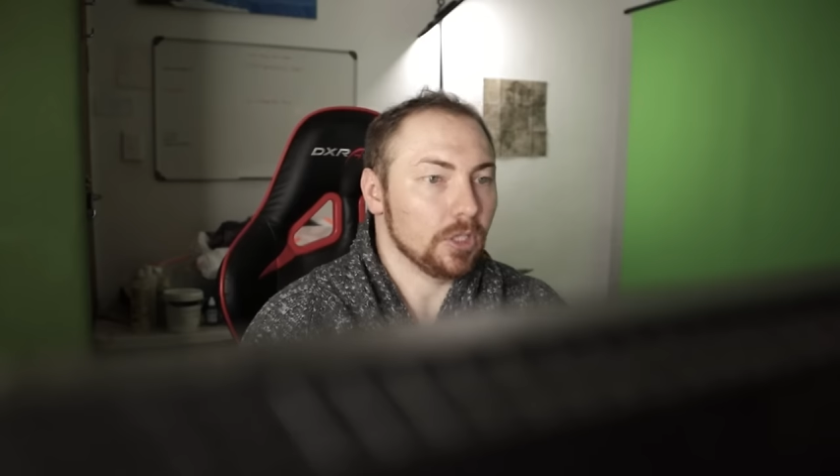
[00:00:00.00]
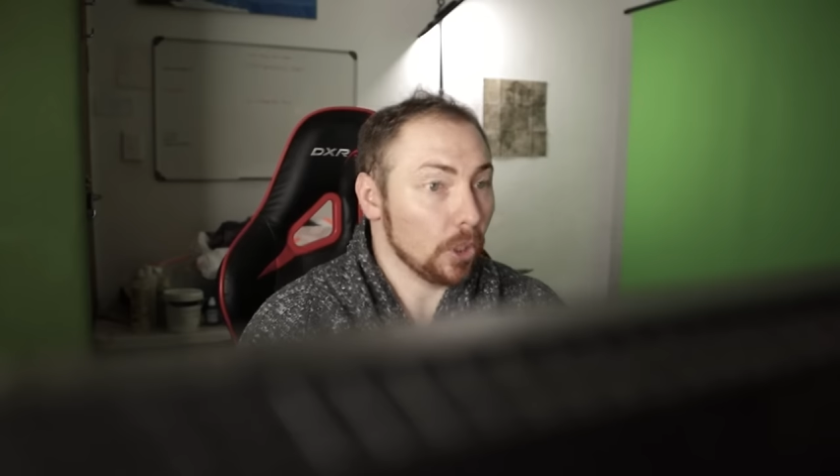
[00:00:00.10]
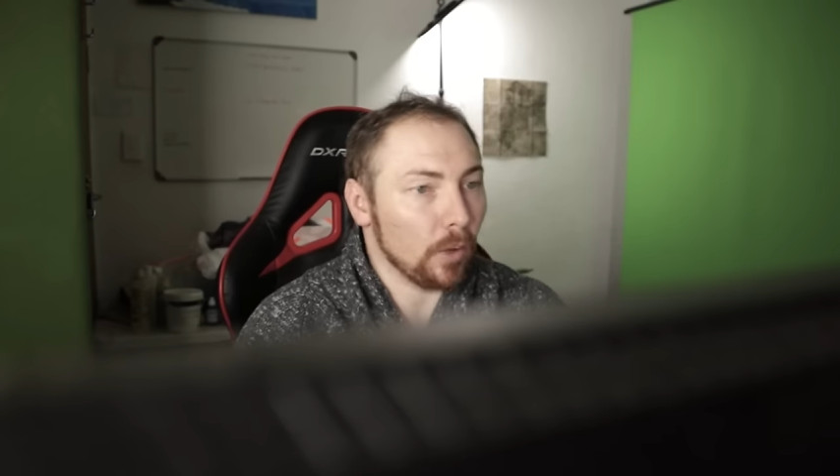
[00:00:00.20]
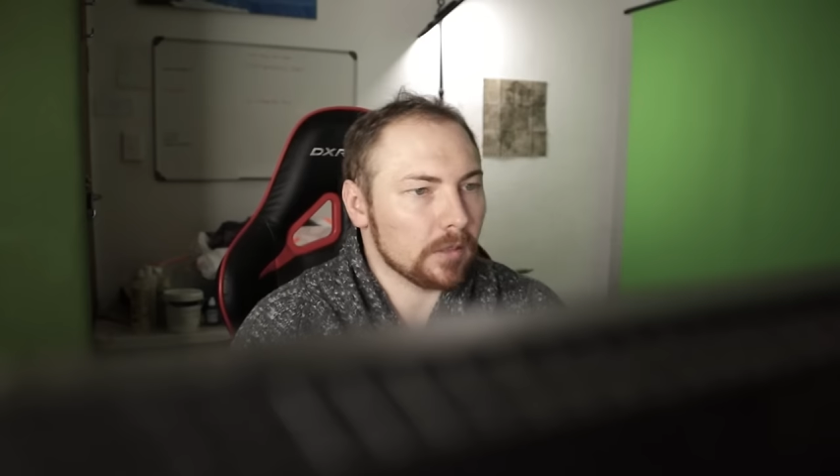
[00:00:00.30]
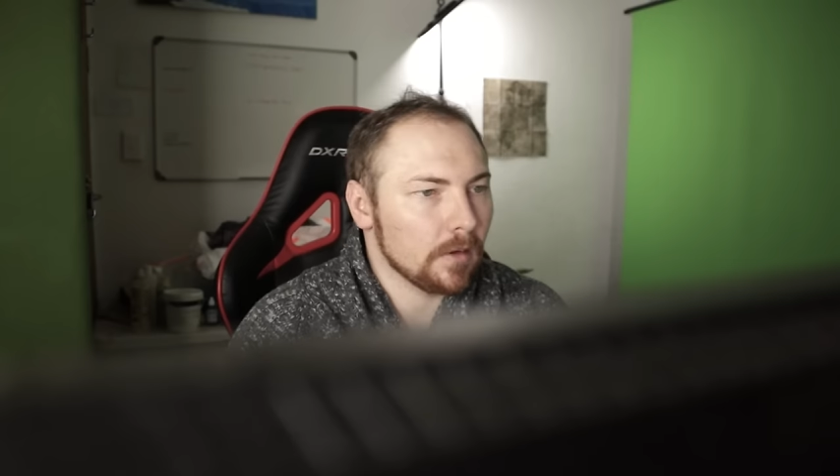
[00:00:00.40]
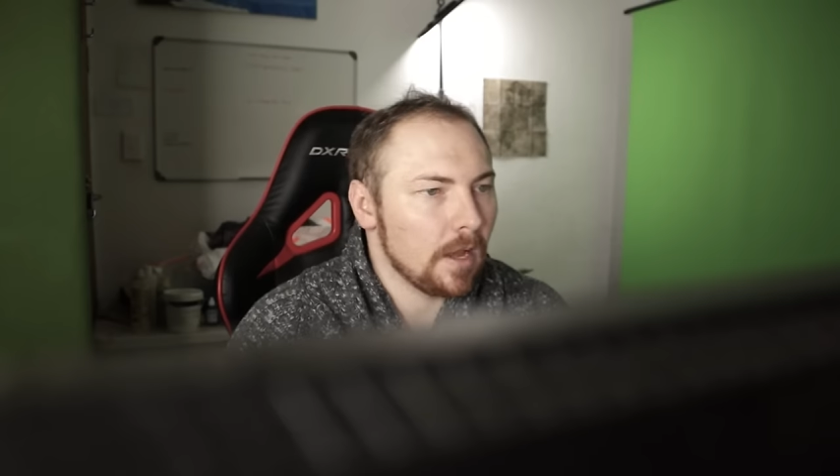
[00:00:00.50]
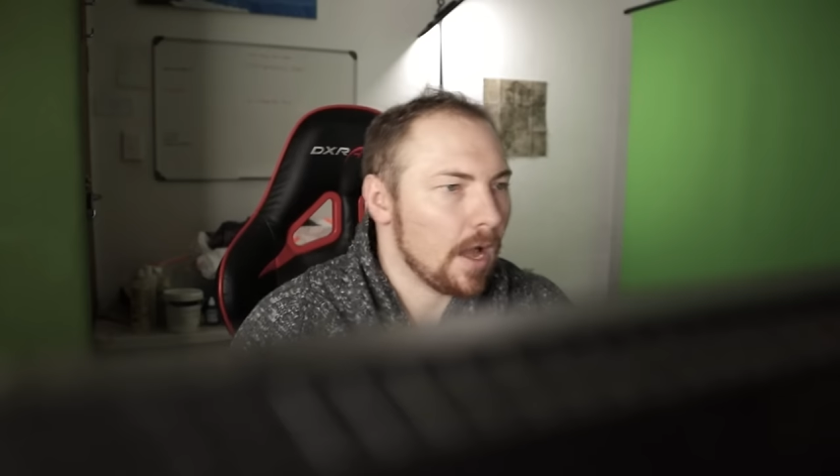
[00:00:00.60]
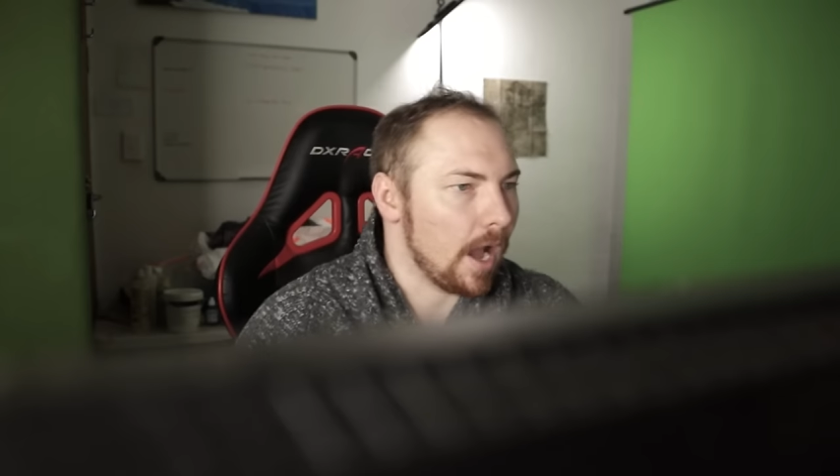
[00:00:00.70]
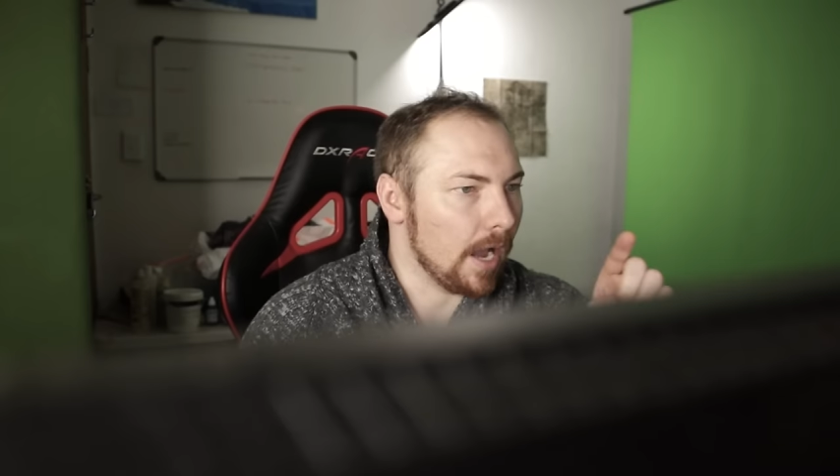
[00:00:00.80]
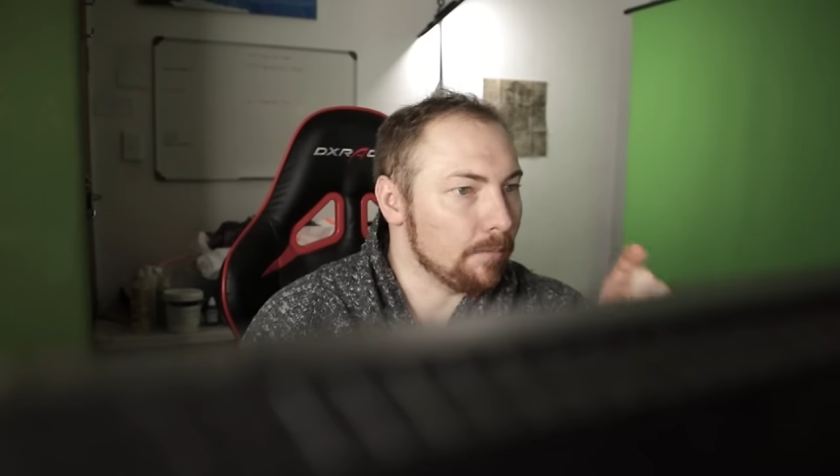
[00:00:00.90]
You know what?
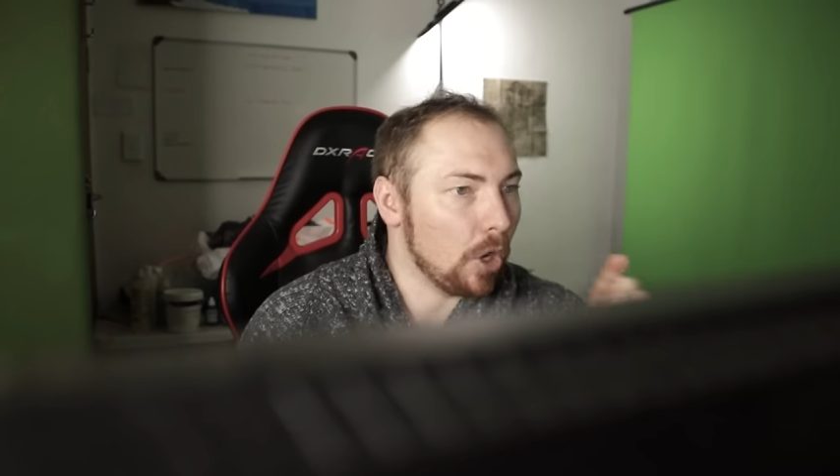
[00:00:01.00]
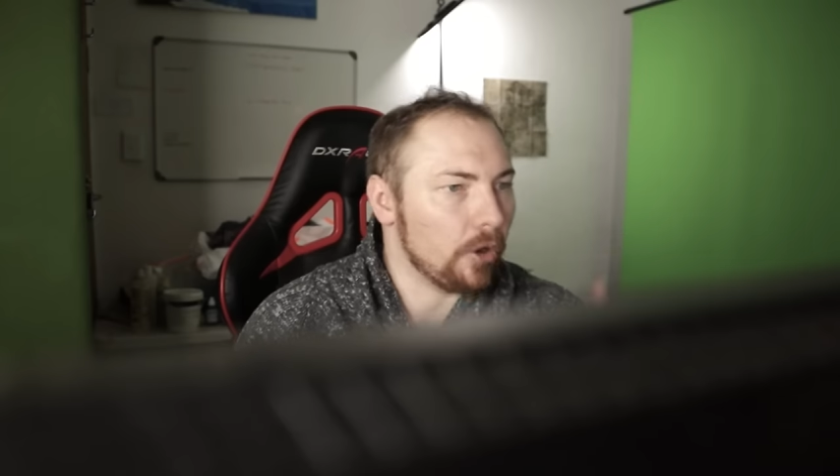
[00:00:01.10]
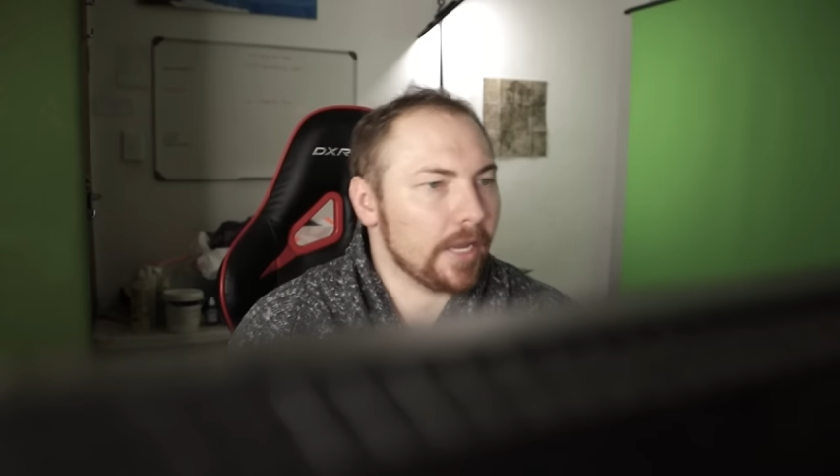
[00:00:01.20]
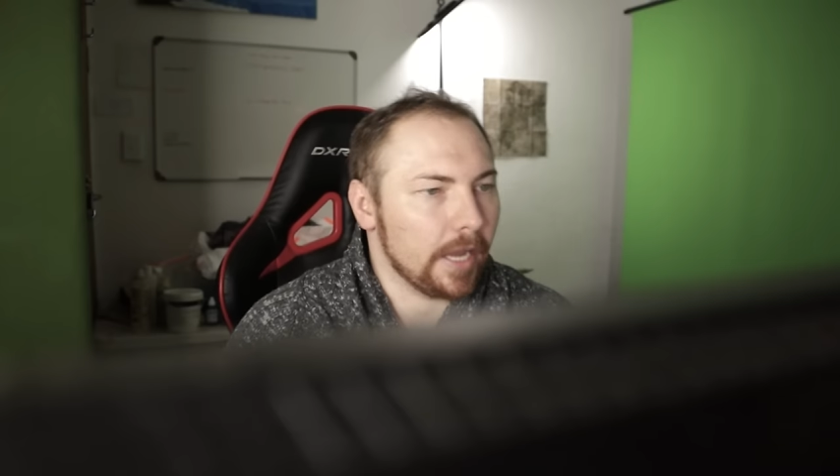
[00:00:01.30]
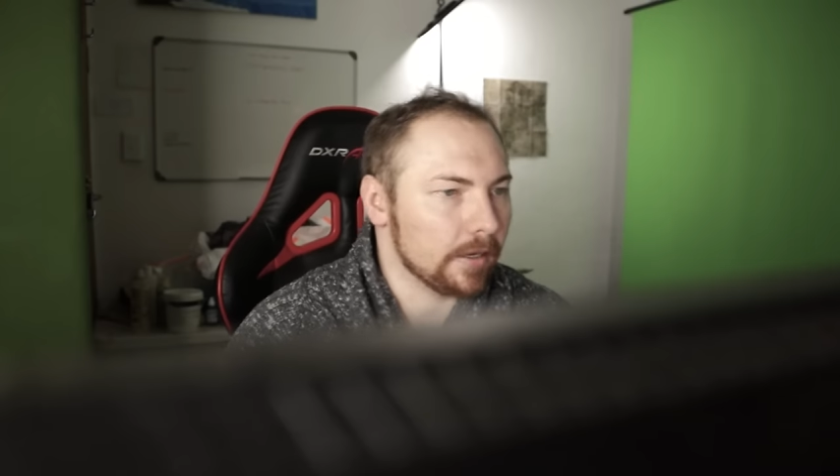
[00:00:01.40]
I'm logging